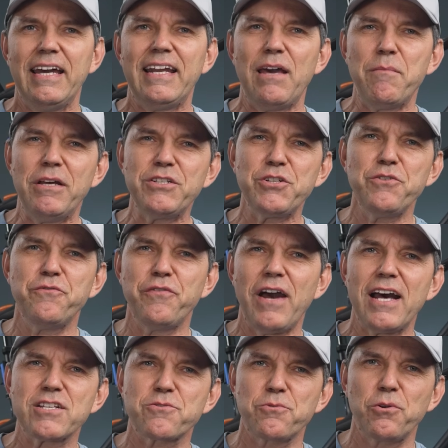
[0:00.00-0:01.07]
And I mentioned
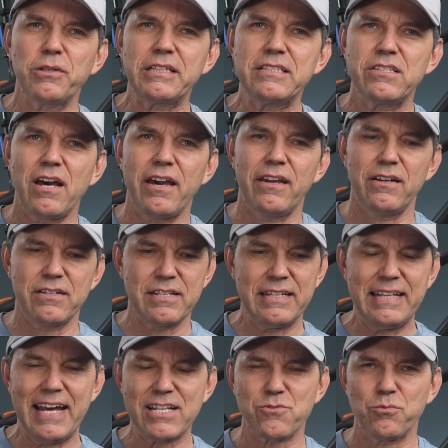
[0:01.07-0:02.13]
fast rolling tires,
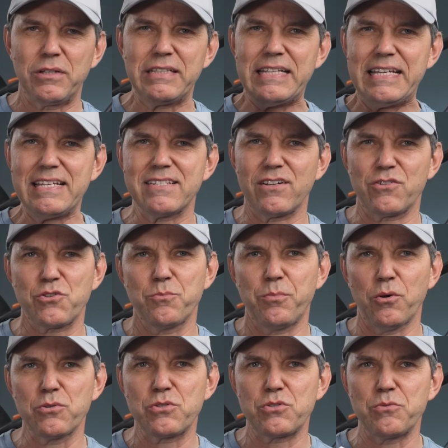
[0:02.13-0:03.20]
and that's what these are
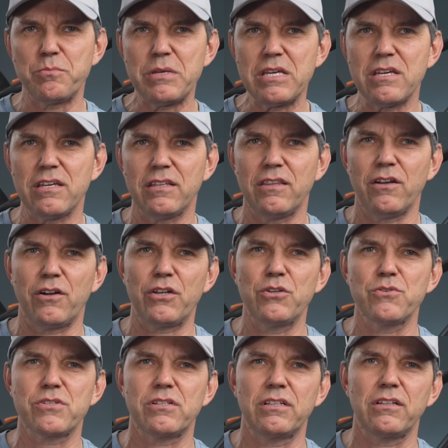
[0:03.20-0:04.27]
supposed to be. They're
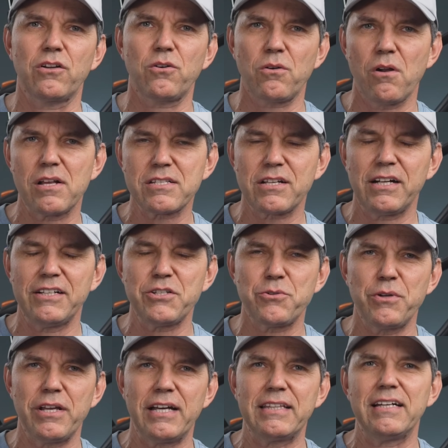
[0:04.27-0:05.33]
used in cross
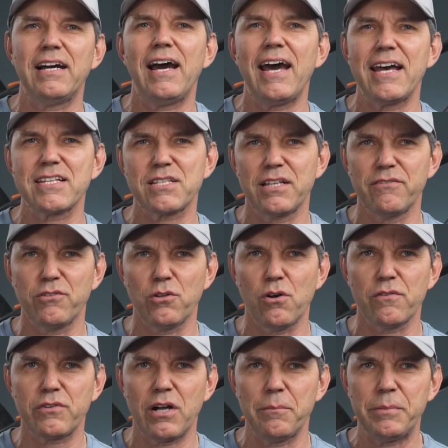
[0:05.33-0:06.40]
country at the highest level
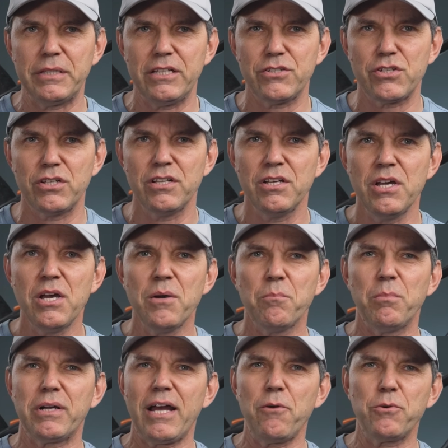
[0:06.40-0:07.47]
of competition,
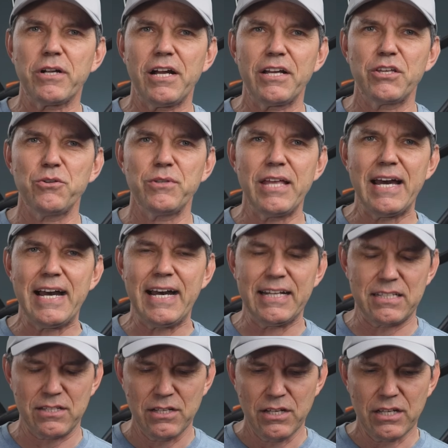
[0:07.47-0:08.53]
but I would argue
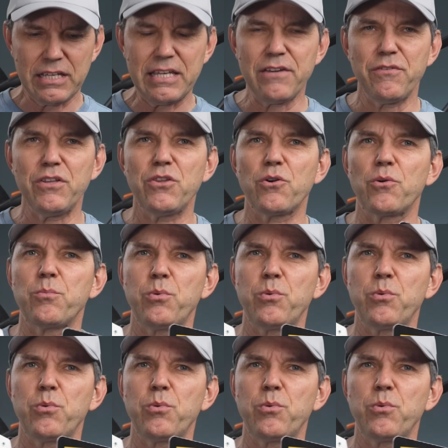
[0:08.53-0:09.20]
that given their